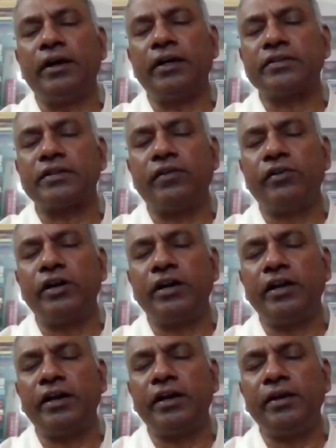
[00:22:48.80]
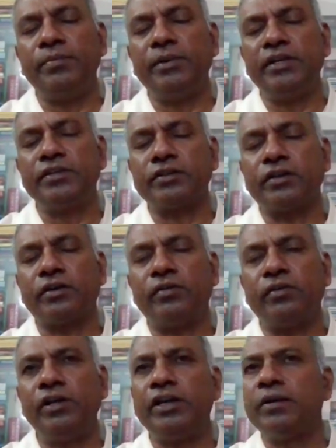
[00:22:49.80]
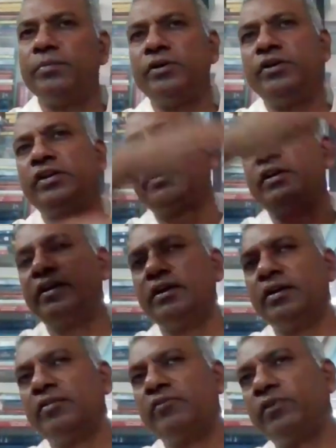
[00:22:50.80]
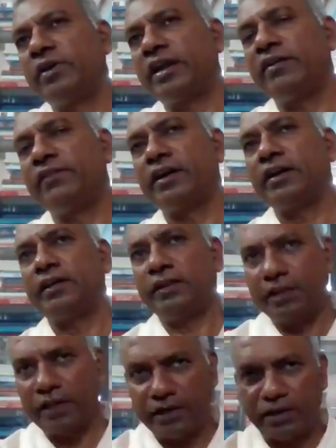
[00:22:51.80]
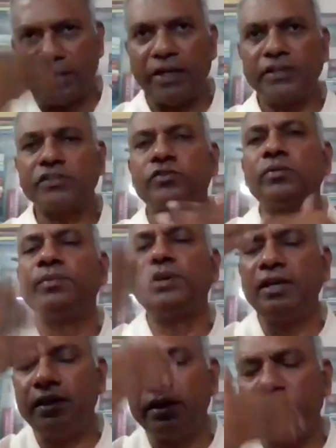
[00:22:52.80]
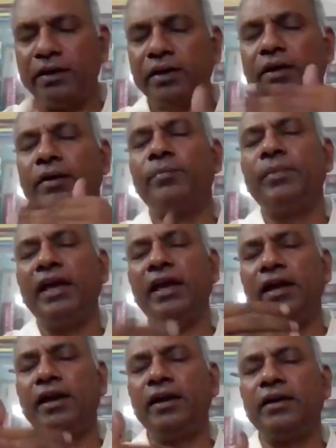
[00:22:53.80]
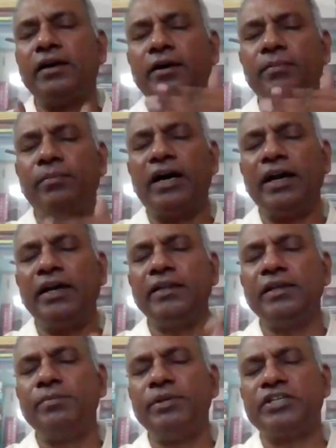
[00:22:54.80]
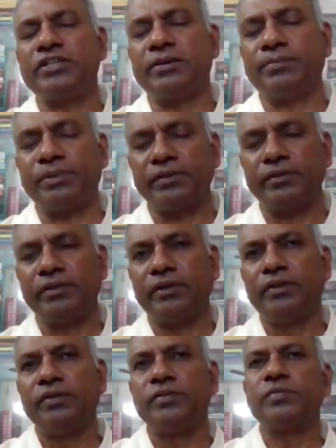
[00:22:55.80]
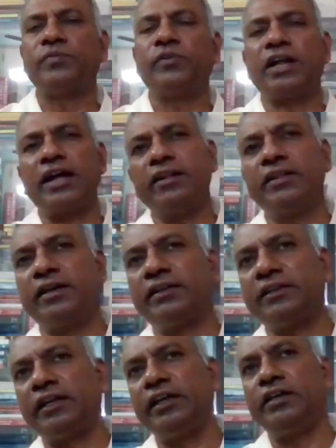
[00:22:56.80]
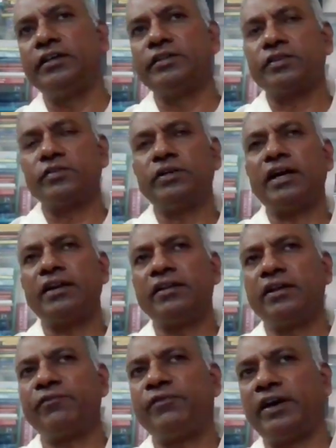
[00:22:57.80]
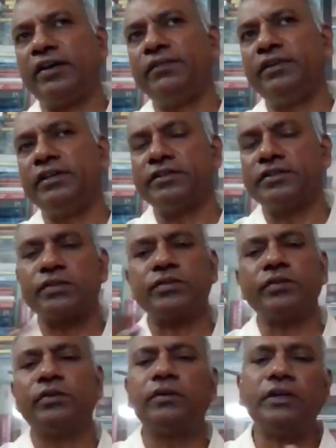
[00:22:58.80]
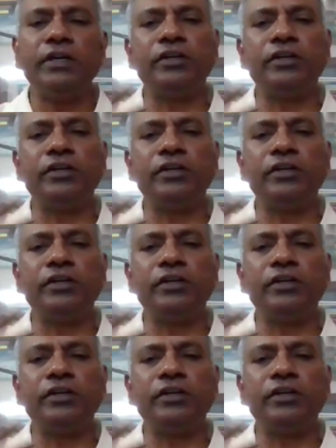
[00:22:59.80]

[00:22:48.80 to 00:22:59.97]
extraordinary minister of Holy Communion forever. That has to be made by the bishop for another 3 years or another 5 years. So